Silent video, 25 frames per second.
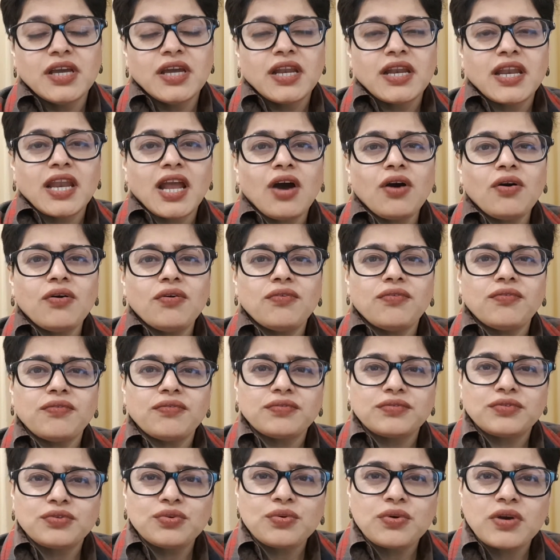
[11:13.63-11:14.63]
Now,
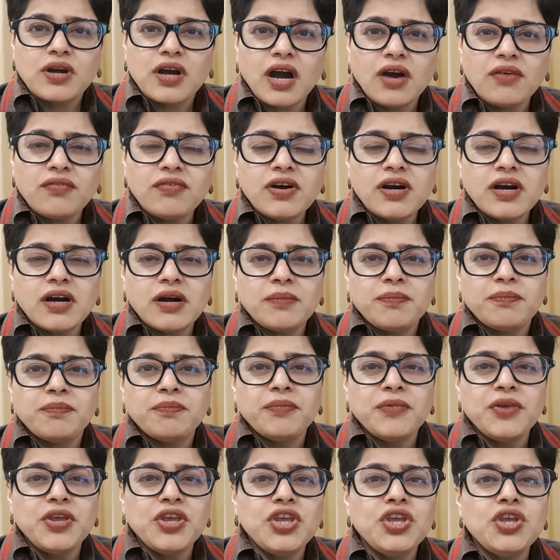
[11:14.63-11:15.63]
to cover a
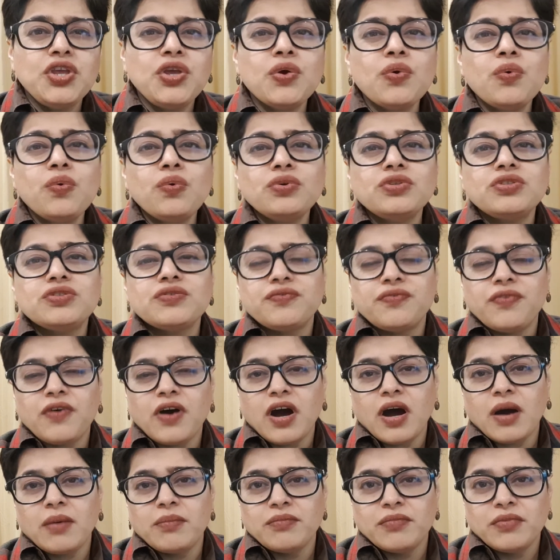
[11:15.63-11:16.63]
huge
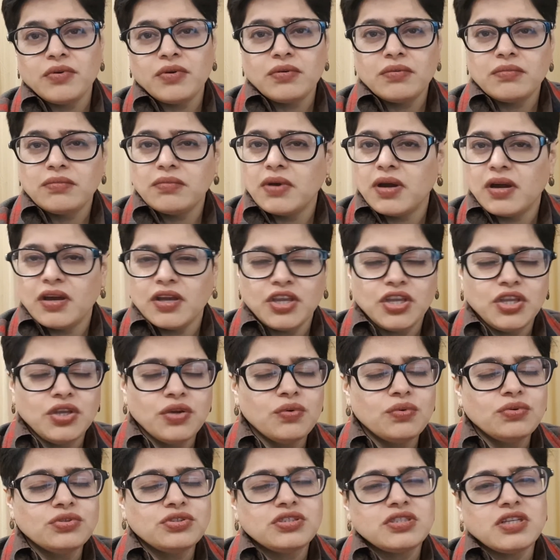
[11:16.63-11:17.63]
farm, a
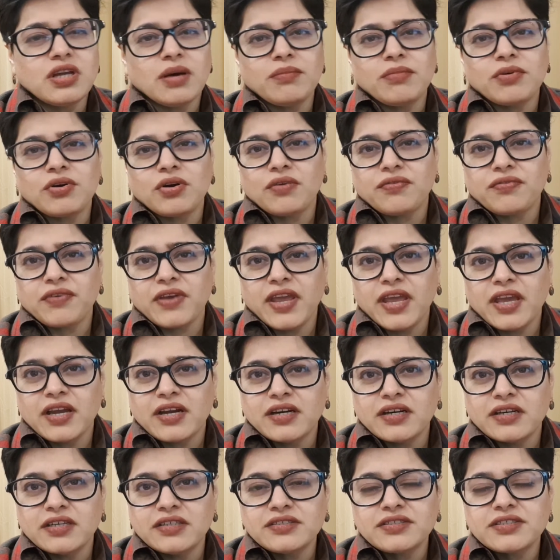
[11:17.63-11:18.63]
huge number of
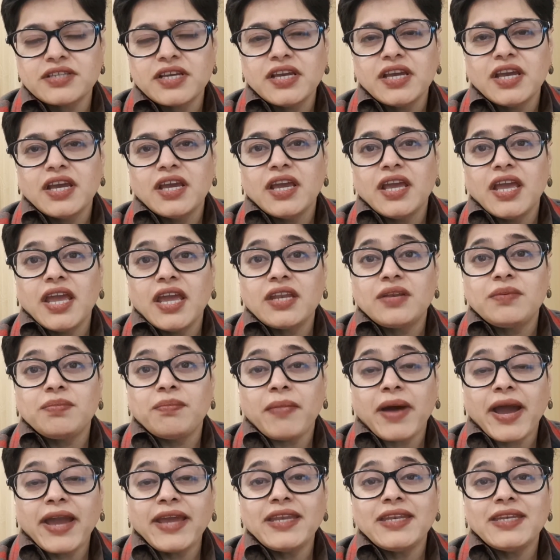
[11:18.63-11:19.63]
acres, it
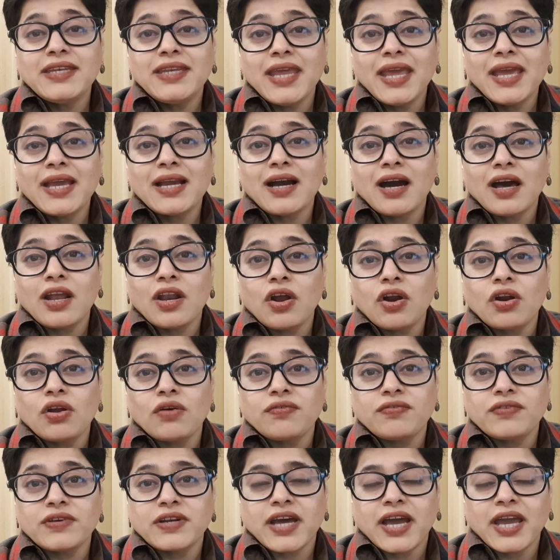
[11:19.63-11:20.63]
might take a lot of
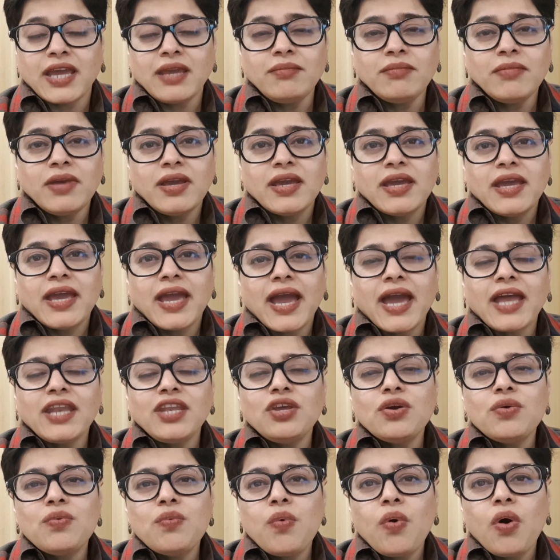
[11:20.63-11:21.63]
time and
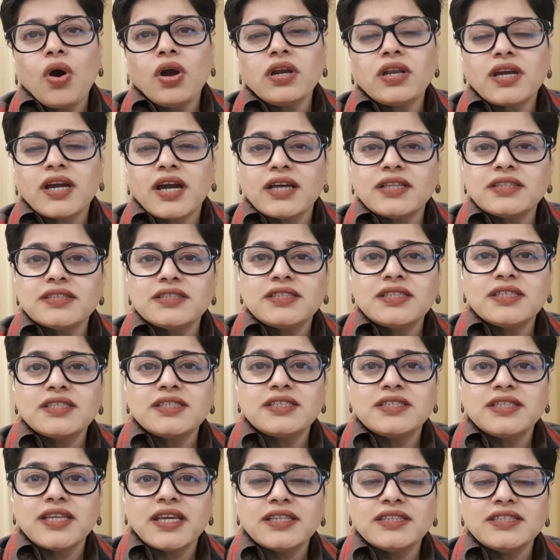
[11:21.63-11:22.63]
you want
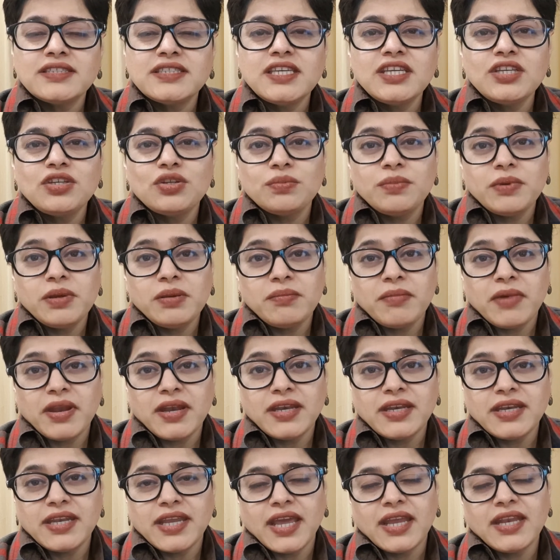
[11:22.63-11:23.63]
consistency to be
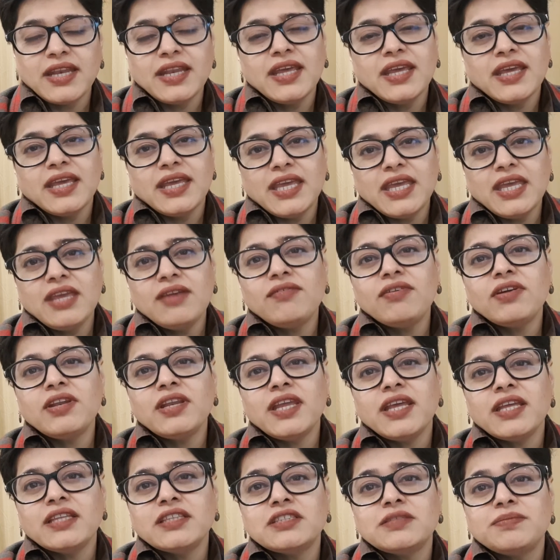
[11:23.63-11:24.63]
maintained even
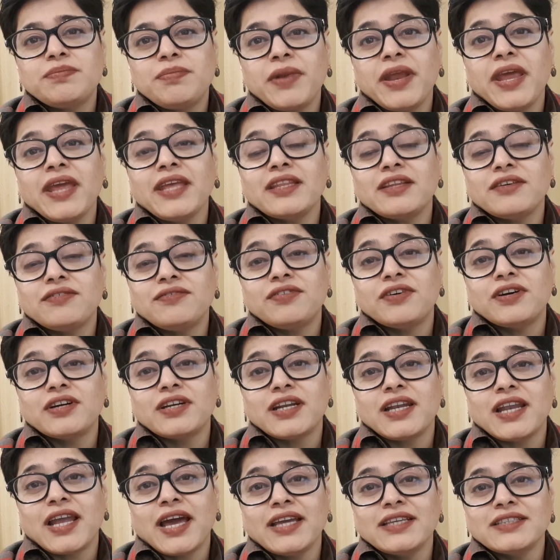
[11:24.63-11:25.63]
in spraying the
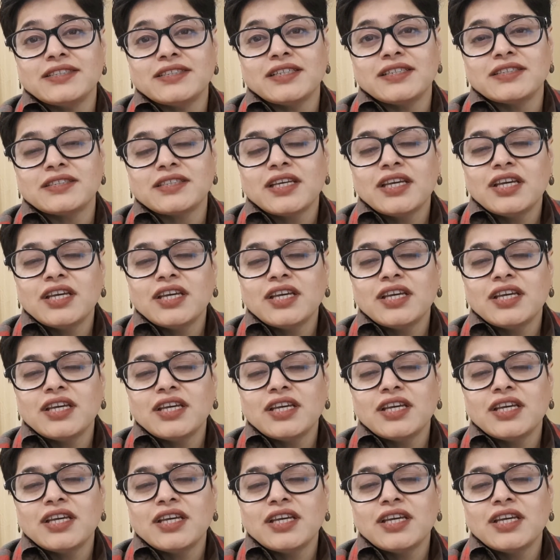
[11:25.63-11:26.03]
fertilizers.